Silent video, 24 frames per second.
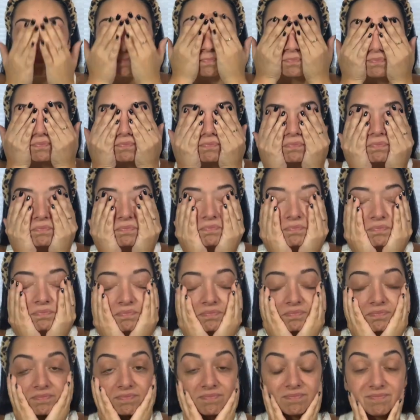
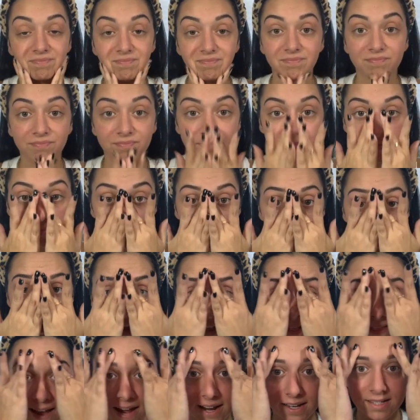
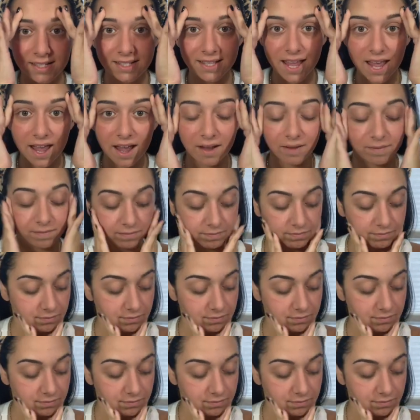And that's that.